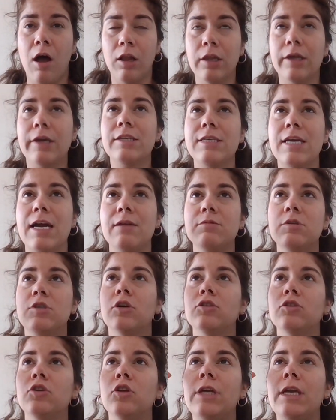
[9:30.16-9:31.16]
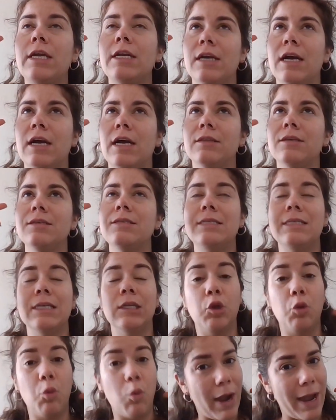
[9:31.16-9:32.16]
a lot of times they're looking at the
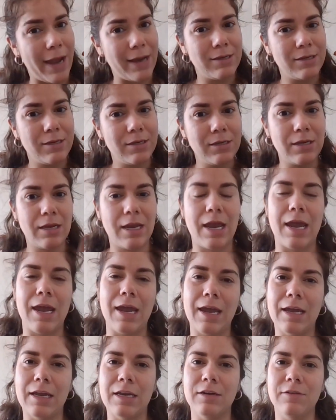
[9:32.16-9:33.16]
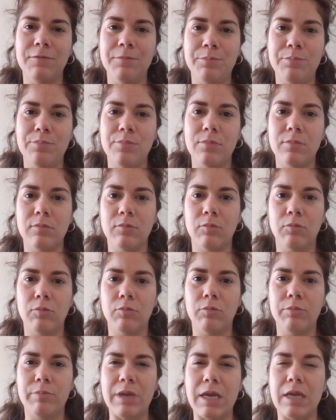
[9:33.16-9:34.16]
silhouette and
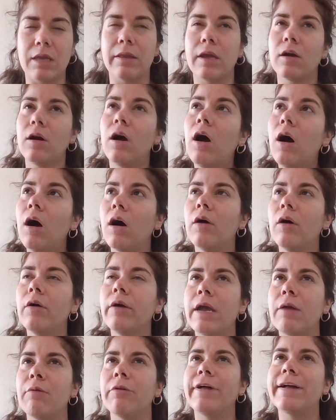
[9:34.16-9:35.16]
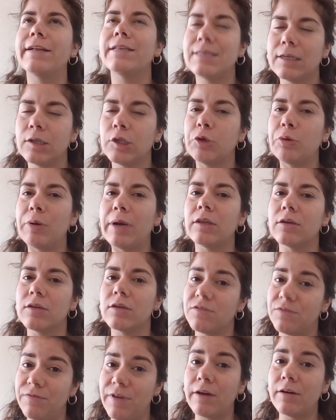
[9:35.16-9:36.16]
being like, oh, okay, well, that silhouette
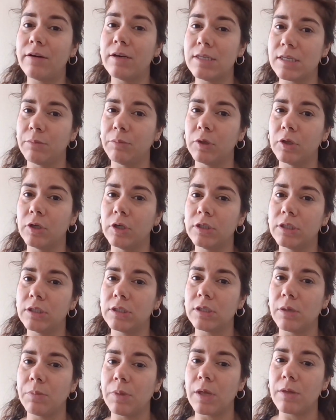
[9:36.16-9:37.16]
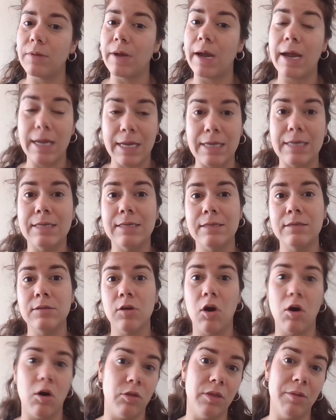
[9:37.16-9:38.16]
looks very similar to something that is
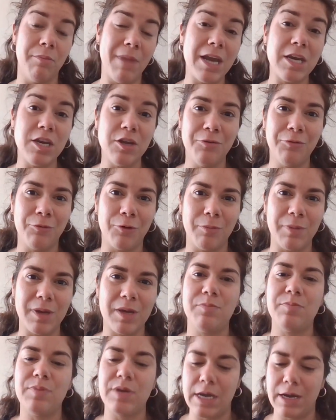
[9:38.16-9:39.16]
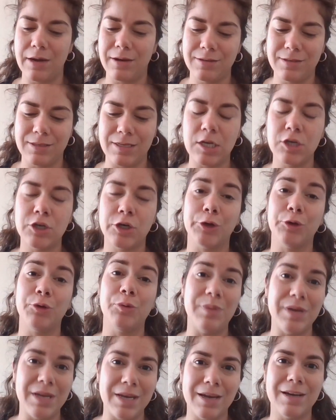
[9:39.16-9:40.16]
on the menu for me, be it a sea
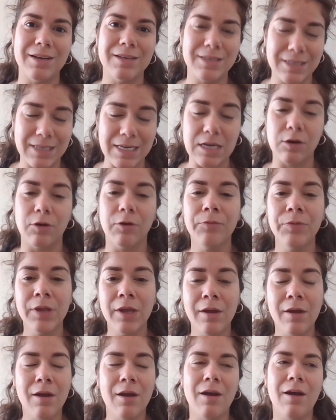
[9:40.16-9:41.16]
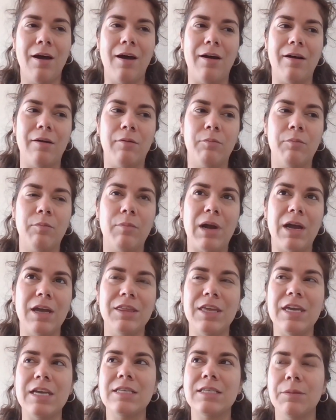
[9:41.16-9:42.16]
turtle, be it a seal. I
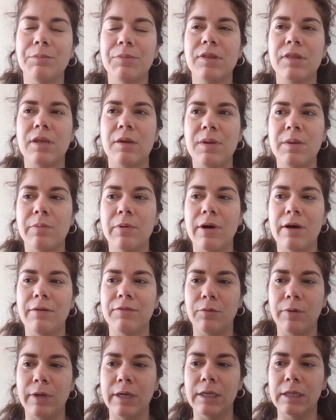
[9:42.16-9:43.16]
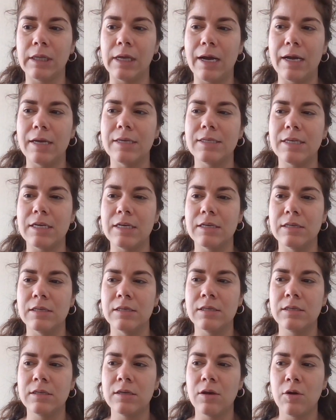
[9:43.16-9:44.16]
think something that people have to realize
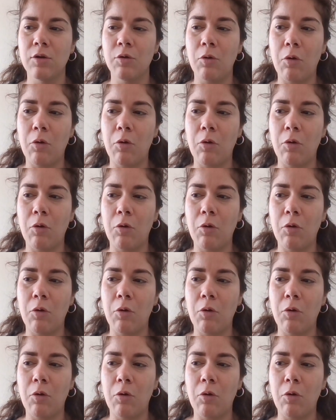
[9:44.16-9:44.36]
is